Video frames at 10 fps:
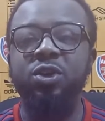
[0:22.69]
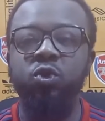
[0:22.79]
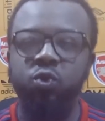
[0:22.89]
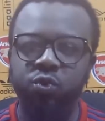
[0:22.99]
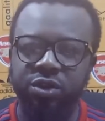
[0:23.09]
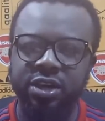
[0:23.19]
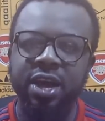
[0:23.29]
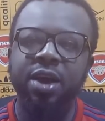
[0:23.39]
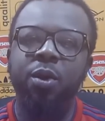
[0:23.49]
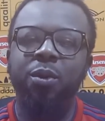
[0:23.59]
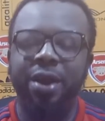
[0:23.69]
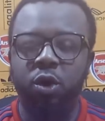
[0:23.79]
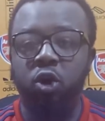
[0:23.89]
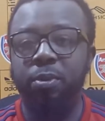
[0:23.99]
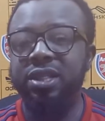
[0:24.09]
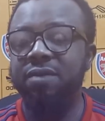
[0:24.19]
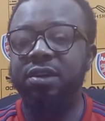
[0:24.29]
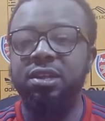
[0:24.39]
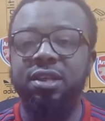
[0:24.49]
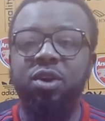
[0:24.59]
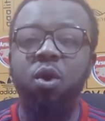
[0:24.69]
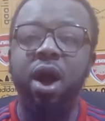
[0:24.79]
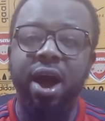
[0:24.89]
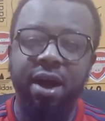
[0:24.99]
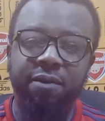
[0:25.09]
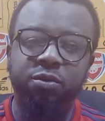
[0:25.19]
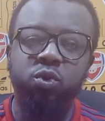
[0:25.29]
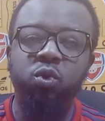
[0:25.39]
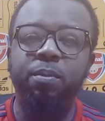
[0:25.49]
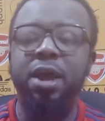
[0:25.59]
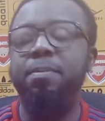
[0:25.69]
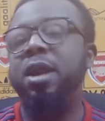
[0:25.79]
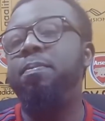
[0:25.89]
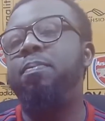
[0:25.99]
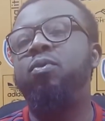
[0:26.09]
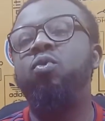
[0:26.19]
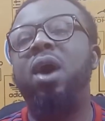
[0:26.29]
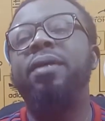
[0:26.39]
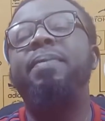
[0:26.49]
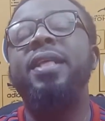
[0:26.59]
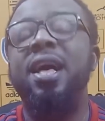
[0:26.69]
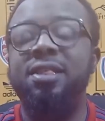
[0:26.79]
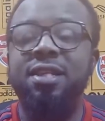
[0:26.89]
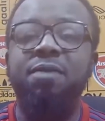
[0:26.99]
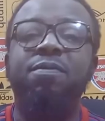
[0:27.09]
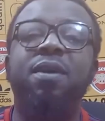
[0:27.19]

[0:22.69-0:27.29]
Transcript: injury. But they can't come out in the second half, so many people and many Arsenal